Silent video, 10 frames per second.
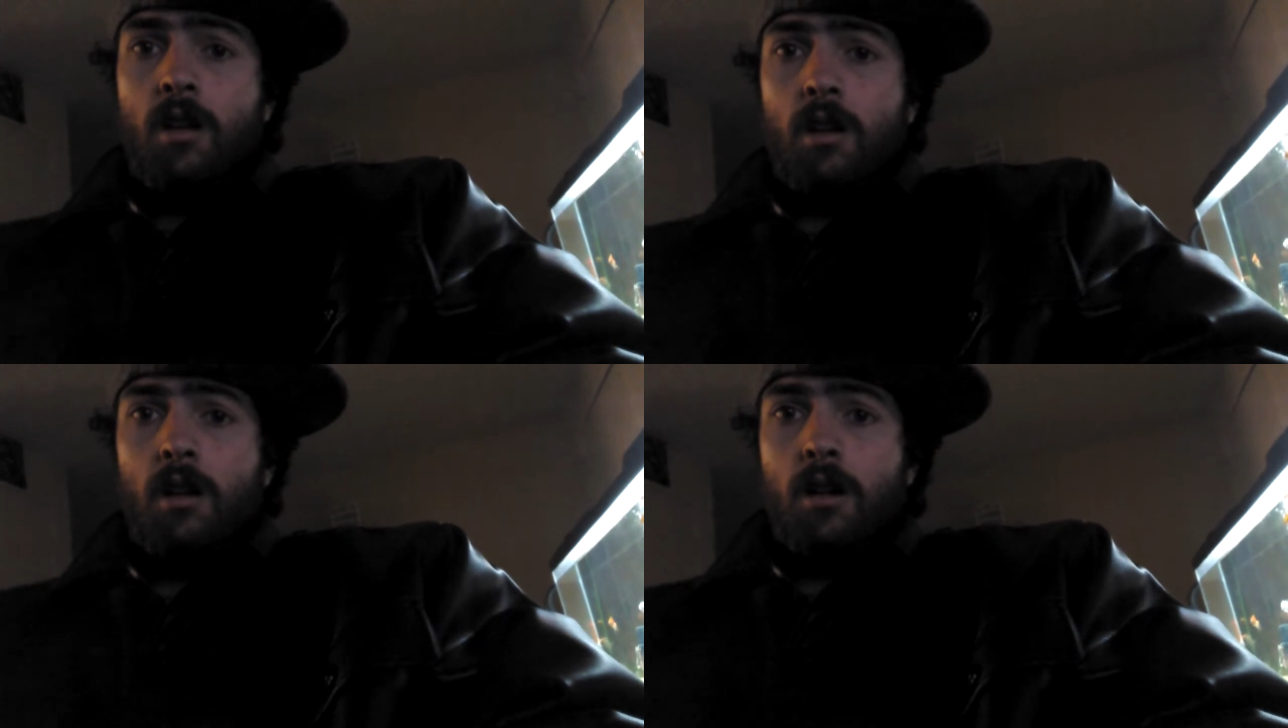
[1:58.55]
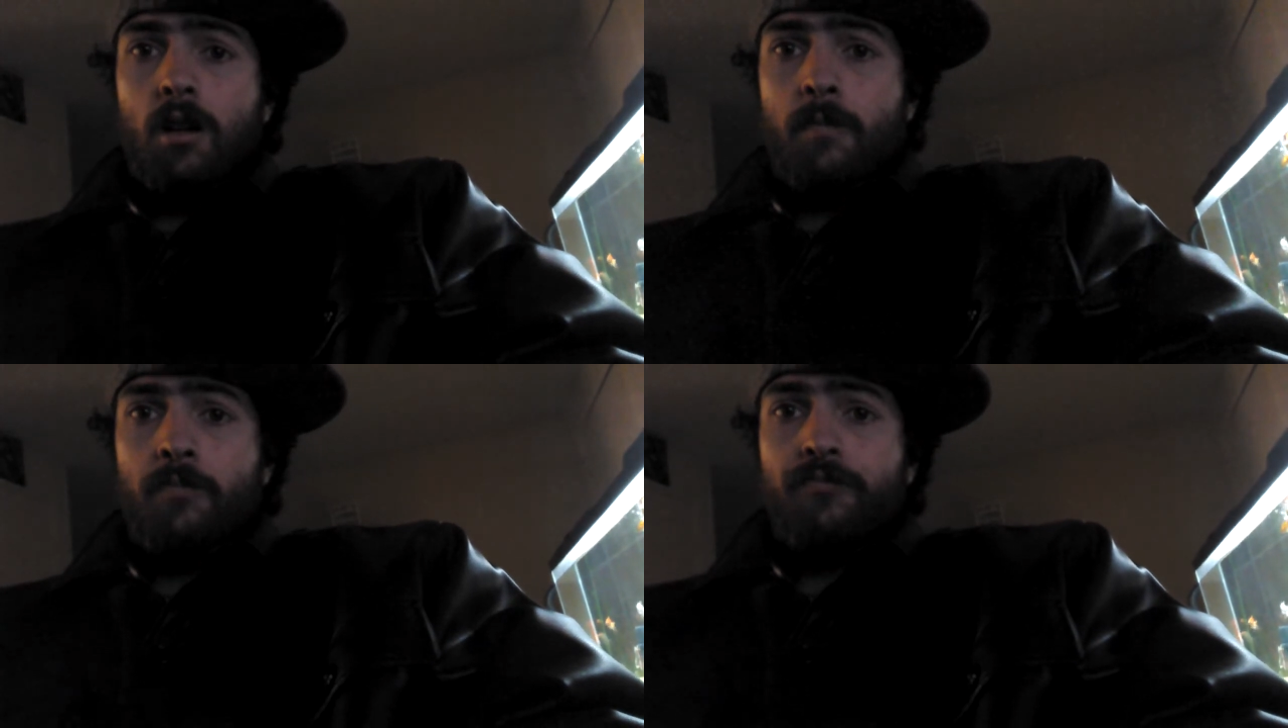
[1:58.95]

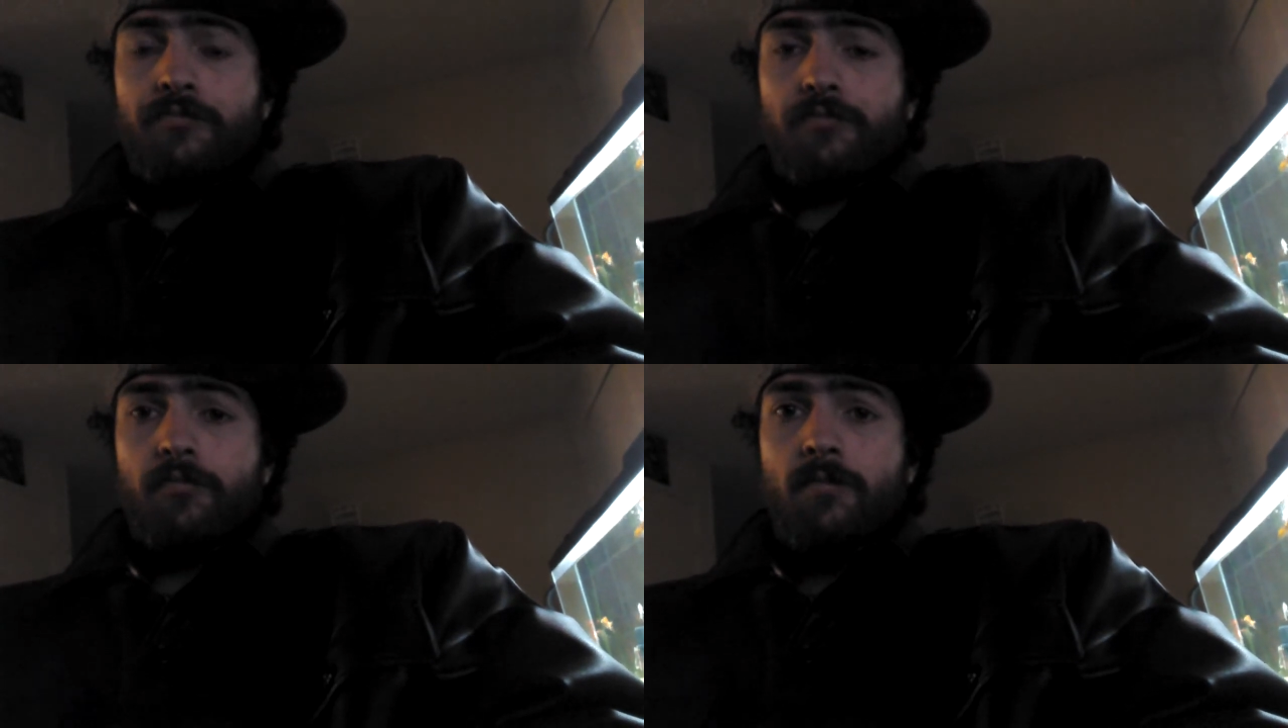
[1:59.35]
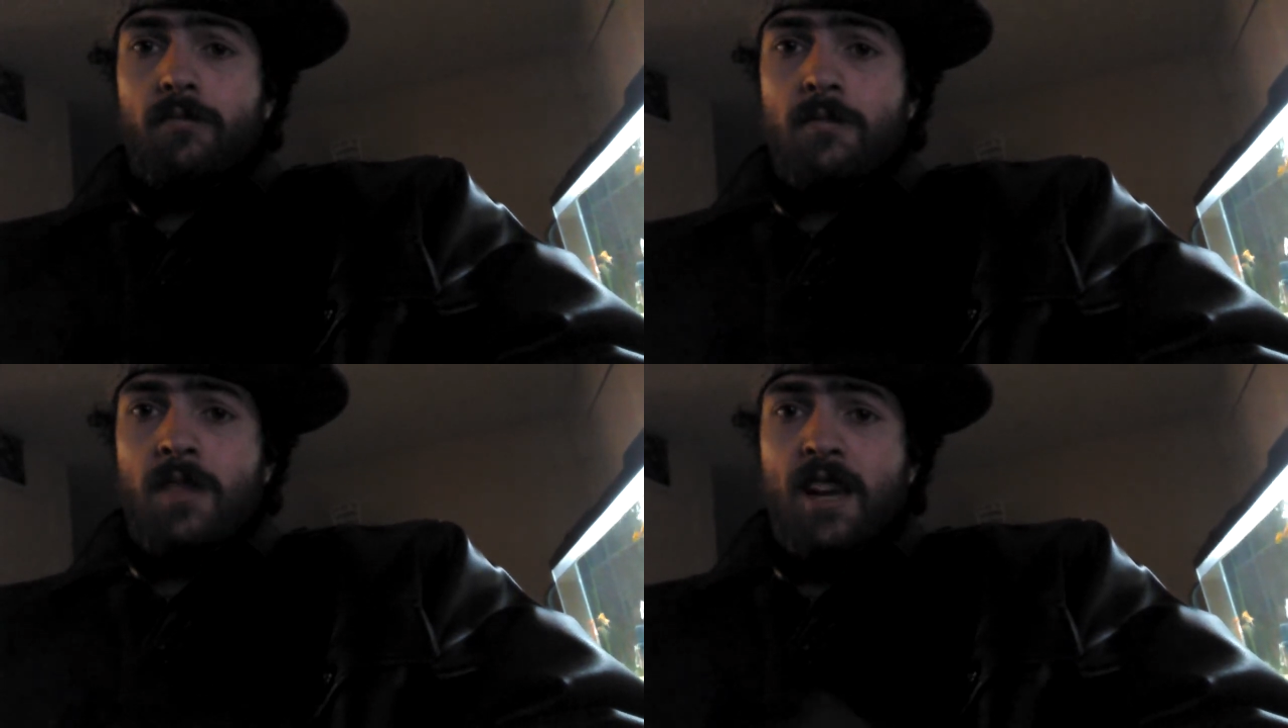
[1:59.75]
Um,
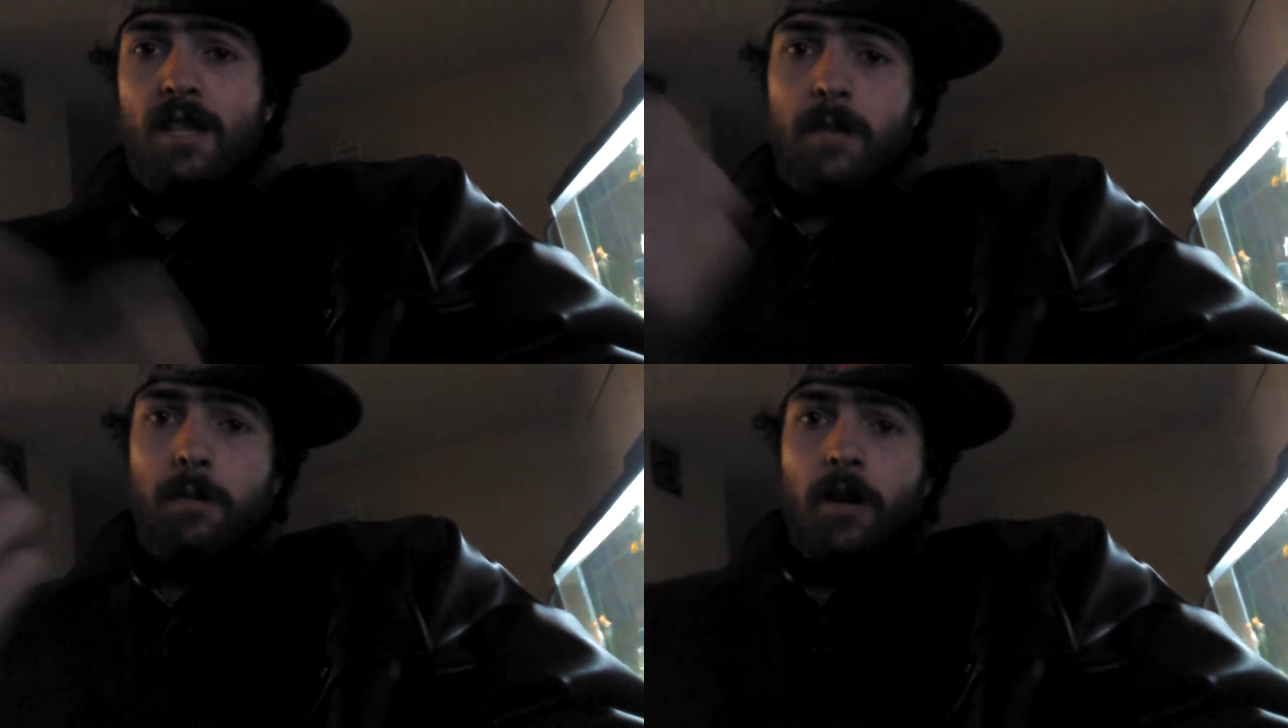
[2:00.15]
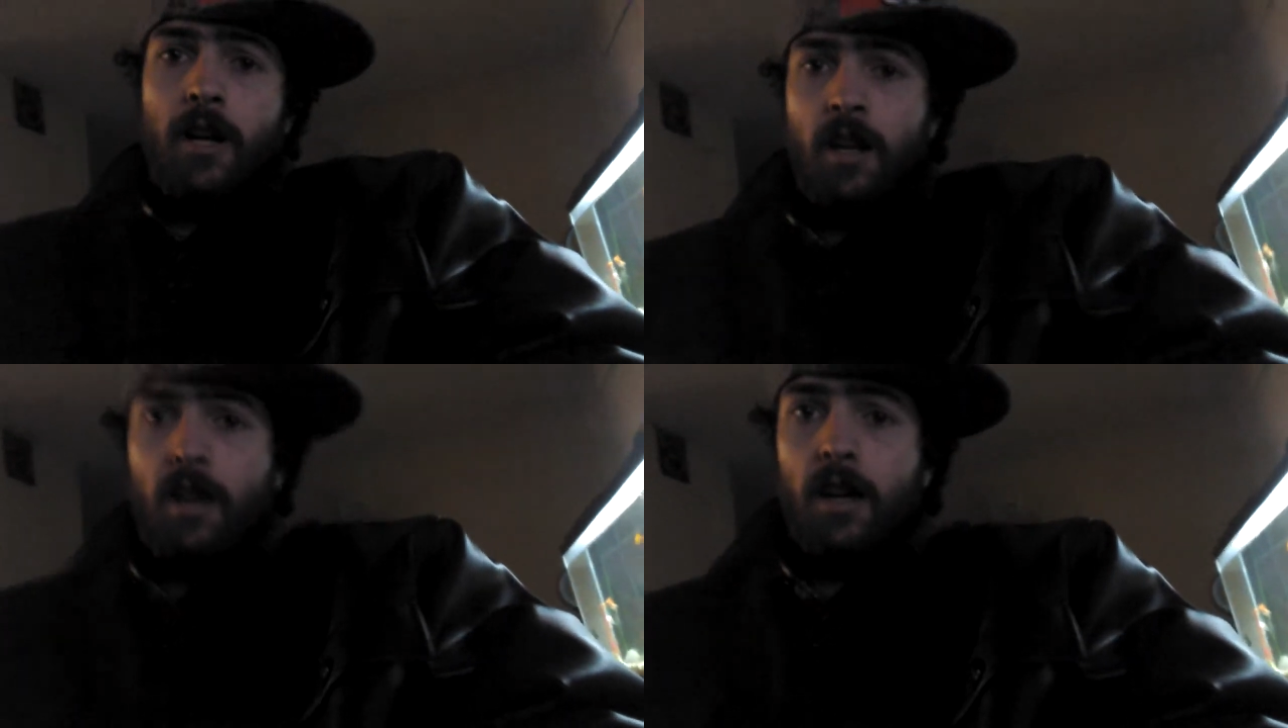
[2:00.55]
as me
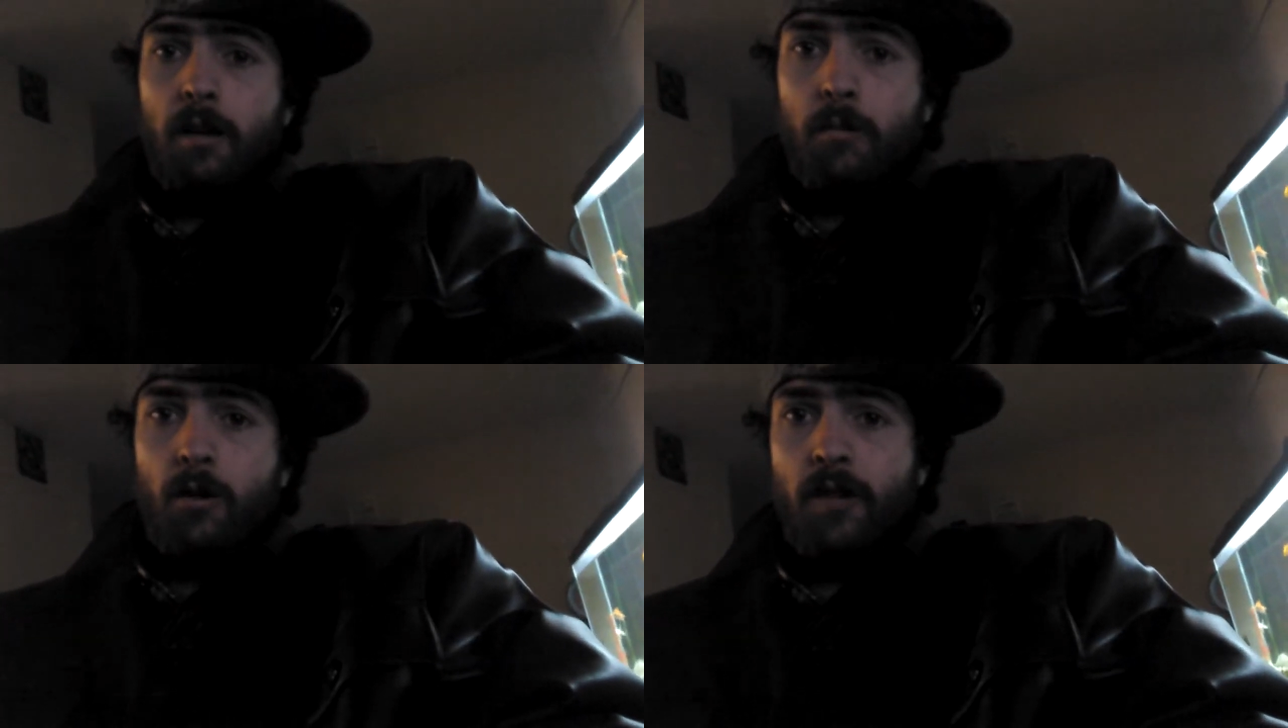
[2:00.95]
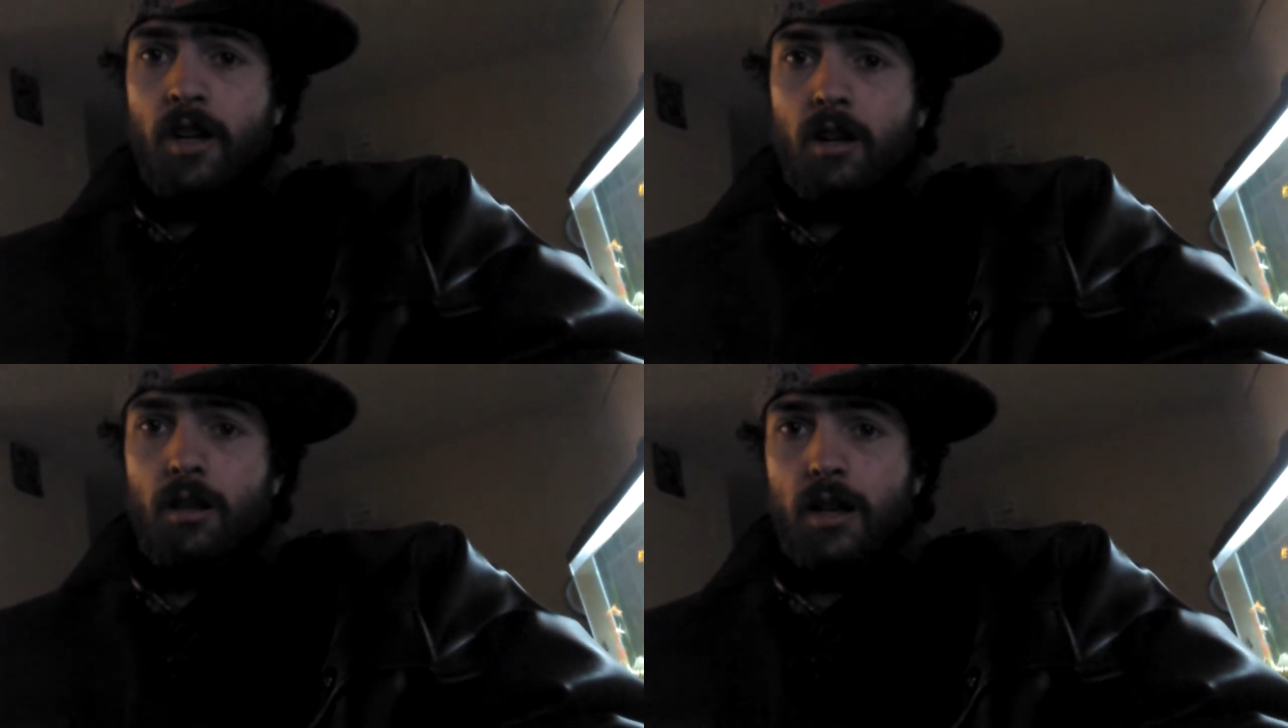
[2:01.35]
being a movie
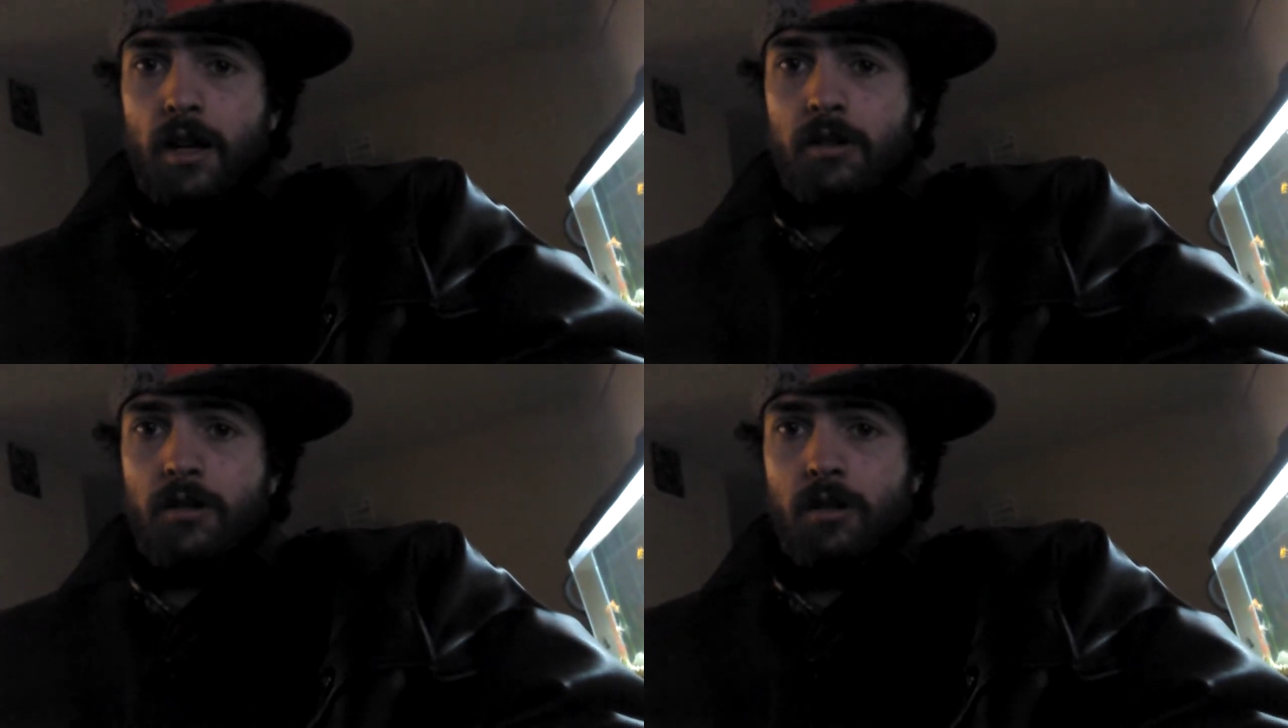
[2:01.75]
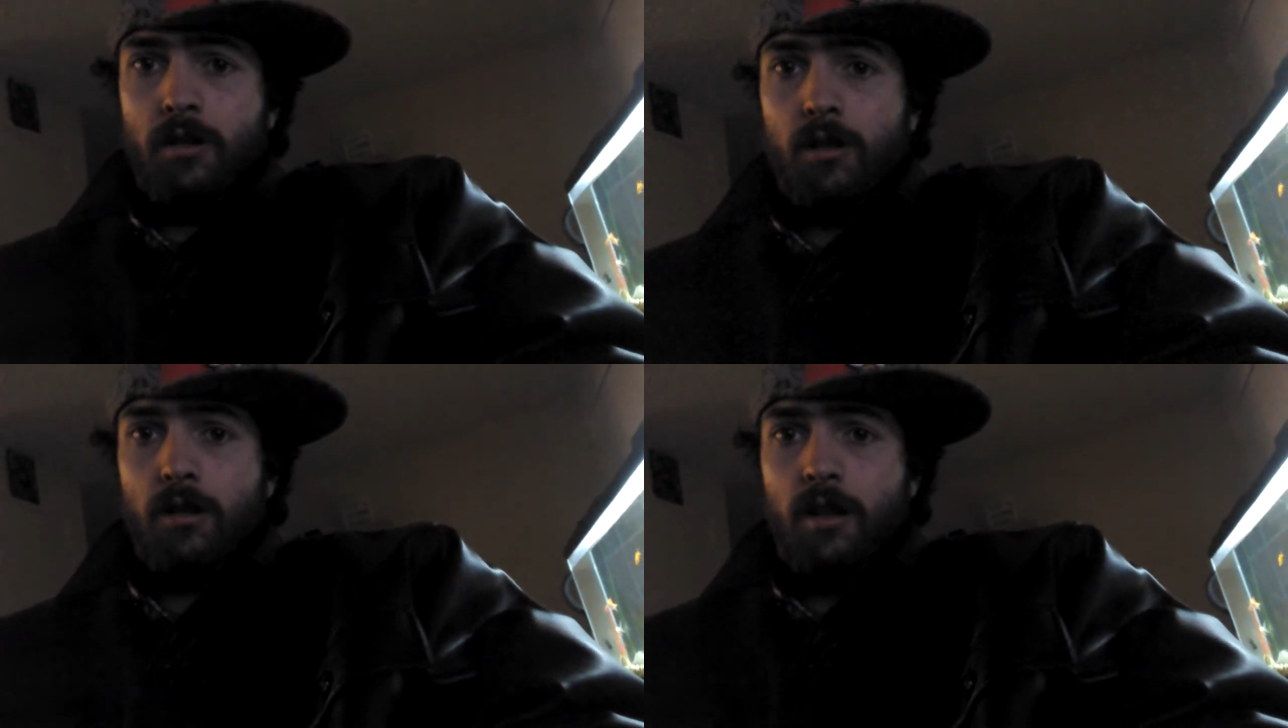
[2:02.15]
collector